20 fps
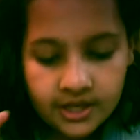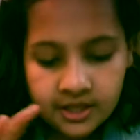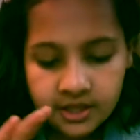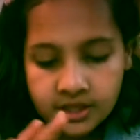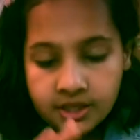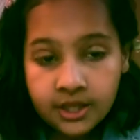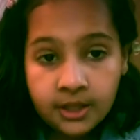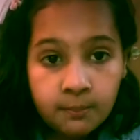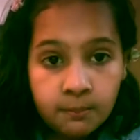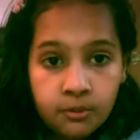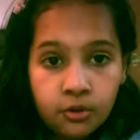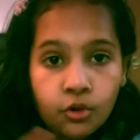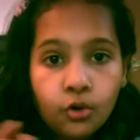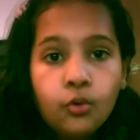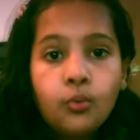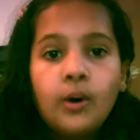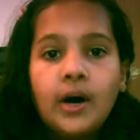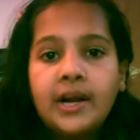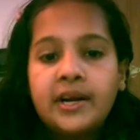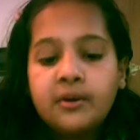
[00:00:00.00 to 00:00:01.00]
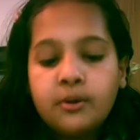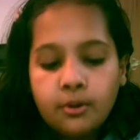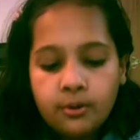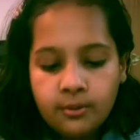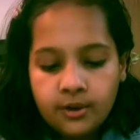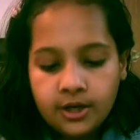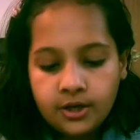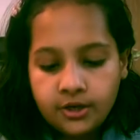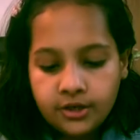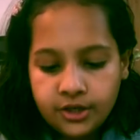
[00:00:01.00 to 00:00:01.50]
in the blue one
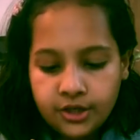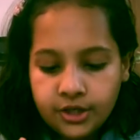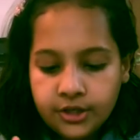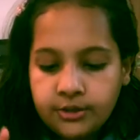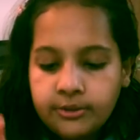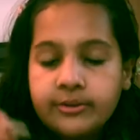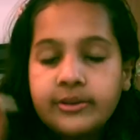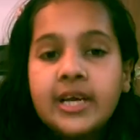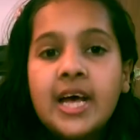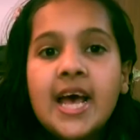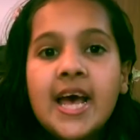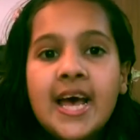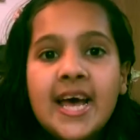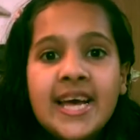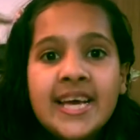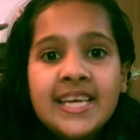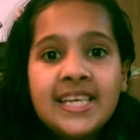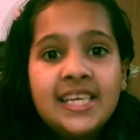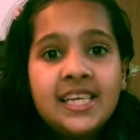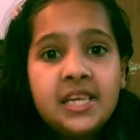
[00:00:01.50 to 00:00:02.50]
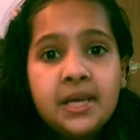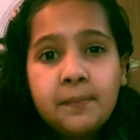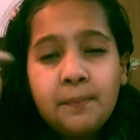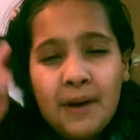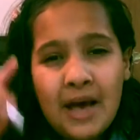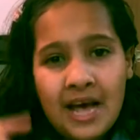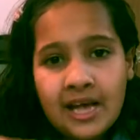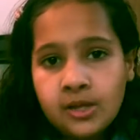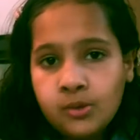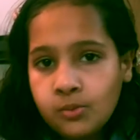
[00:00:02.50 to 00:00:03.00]
we're gonna use a tip
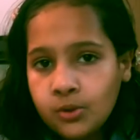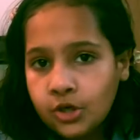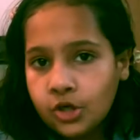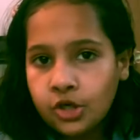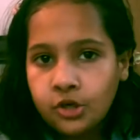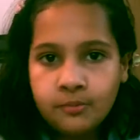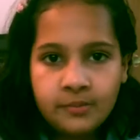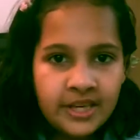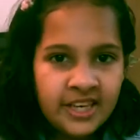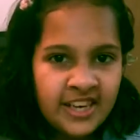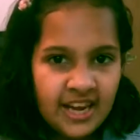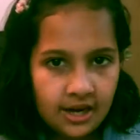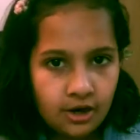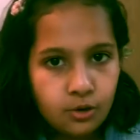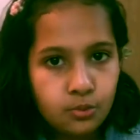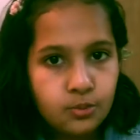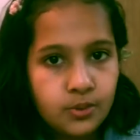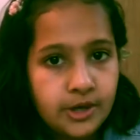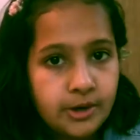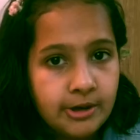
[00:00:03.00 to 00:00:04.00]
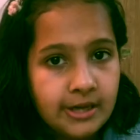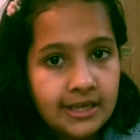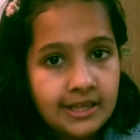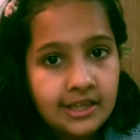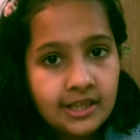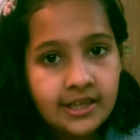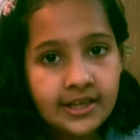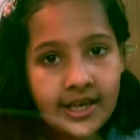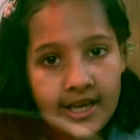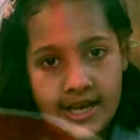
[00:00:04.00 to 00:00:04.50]
as we're gonna be decorating
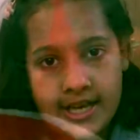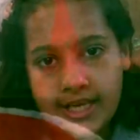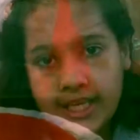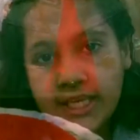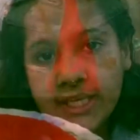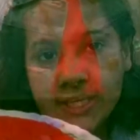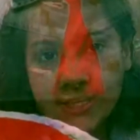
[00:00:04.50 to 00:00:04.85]
the cake. Now